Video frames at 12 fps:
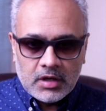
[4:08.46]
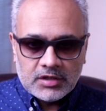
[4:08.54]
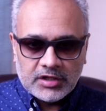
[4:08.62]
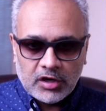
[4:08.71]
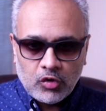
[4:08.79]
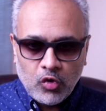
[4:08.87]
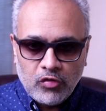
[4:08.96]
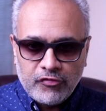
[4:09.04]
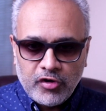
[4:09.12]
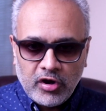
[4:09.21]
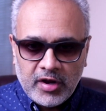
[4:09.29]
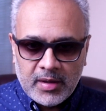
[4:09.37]
The
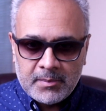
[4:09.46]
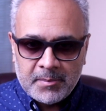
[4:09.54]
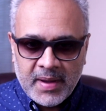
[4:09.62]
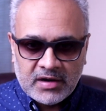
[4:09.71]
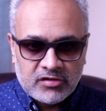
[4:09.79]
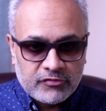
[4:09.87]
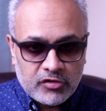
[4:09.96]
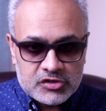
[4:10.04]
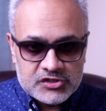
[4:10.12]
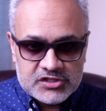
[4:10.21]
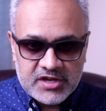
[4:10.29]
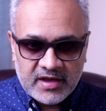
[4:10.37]
overall impact was
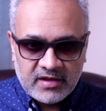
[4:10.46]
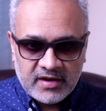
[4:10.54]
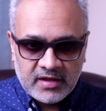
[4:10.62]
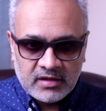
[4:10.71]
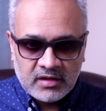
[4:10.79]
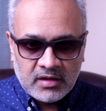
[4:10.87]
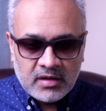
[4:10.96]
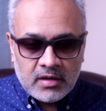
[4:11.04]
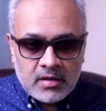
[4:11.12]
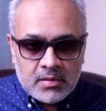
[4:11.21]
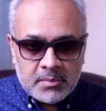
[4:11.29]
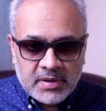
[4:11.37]
staggering,
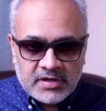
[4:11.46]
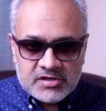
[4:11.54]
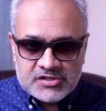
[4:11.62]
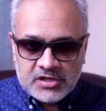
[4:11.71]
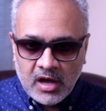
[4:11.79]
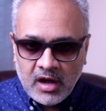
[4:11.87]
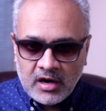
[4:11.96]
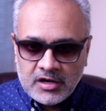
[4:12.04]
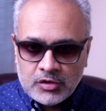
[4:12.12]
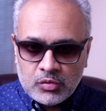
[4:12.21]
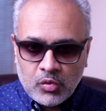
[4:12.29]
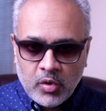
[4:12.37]
but it's hard
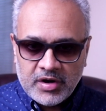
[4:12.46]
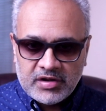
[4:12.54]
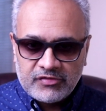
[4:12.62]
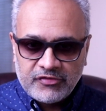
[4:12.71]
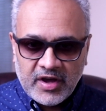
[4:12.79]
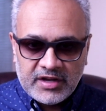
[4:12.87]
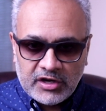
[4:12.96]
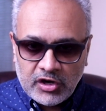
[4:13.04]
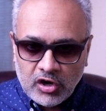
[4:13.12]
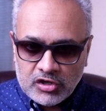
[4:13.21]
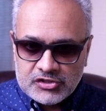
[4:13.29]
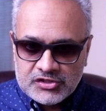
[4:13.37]
to quantify
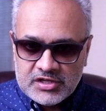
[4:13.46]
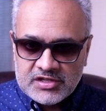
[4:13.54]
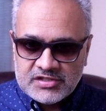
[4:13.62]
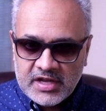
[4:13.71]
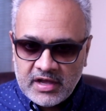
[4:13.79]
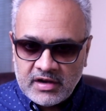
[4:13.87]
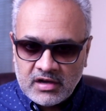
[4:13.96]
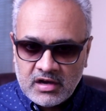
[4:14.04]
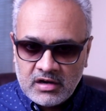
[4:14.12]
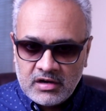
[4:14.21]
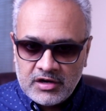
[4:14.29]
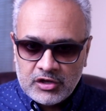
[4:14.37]
losses
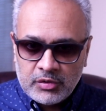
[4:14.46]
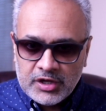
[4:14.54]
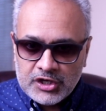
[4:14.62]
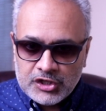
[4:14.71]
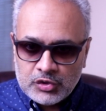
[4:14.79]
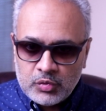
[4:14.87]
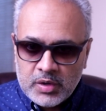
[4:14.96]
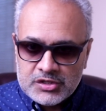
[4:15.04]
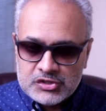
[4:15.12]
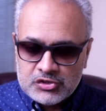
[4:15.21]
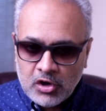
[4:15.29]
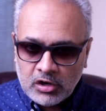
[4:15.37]
incurred during US
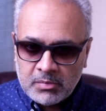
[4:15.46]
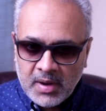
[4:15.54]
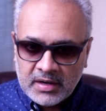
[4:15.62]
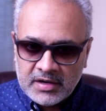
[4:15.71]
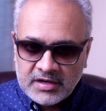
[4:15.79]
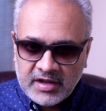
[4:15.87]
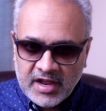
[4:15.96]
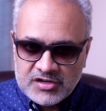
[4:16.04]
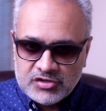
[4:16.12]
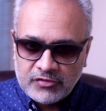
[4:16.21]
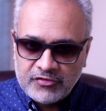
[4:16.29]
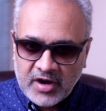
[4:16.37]
stock market crash
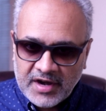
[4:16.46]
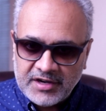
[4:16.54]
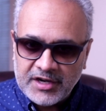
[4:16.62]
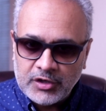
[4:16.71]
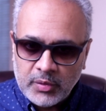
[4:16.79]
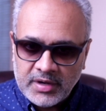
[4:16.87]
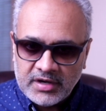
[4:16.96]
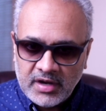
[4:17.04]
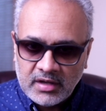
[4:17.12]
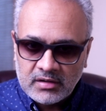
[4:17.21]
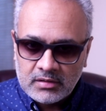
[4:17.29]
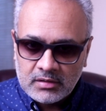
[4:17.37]
of
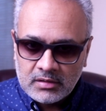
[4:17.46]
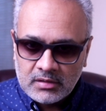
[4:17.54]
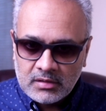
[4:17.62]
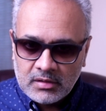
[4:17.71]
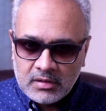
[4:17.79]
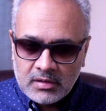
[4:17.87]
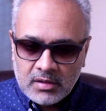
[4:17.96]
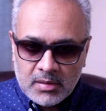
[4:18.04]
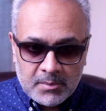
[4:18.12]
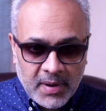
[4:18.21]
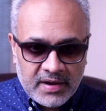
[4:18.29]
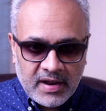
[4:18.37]
1929.
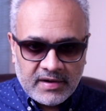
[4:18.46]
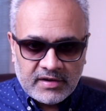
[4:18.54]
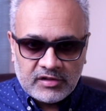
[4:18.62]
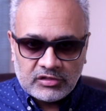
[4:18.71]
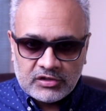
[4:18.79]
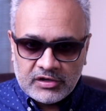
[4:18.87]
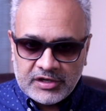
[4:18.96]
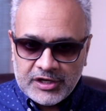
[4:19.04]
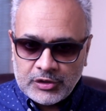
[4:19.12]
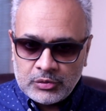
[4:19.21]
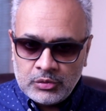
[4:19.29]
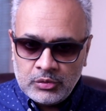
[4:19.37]
By
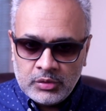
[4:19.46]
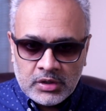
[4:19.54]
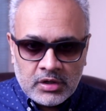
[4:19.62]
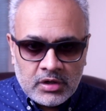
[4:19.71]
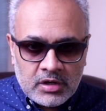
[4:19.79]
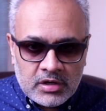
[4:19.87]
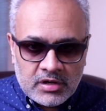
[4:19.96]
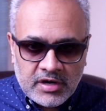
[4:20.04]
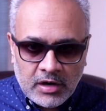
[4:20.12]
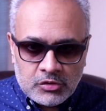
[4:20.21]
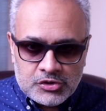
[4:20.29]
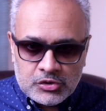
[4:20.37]
1932,
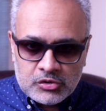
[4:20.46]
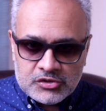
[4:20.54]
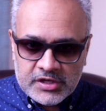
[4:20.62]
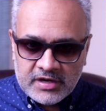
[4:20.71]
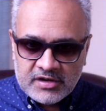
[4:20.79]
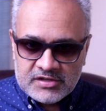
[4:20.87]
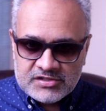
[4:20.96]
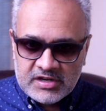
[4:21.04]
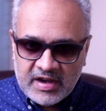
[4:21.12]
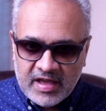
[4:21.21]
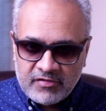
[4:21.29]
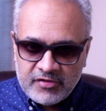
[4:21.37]
Dow Jones
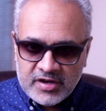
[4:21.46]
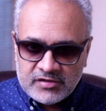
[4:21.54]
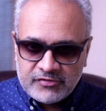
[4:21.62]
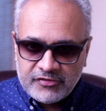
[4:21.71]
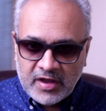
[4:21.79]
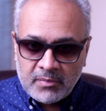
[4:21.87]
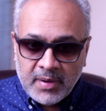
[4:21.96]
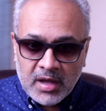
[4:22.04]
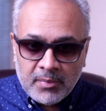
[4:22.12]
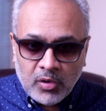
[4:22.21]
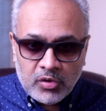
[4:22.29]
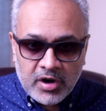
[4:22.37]
Industrial Average fell by
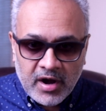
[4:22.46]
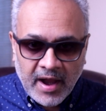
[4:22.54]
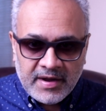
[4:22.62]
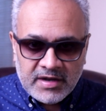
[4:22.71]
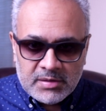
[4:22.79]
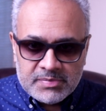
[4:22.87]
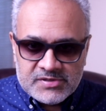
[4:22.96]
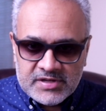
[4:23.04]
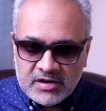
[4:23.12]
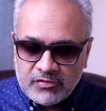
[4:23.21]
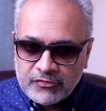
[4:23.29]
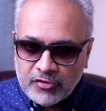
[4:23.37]
about
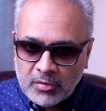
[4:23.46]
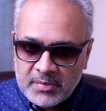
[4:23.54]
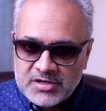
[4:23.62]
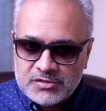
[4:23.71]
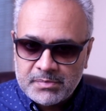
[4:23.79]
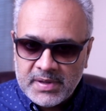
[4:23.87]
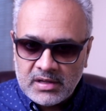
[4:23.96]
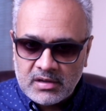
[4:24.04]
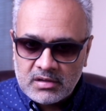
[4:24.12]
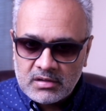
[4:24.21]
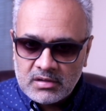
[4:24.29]
90% from its peak.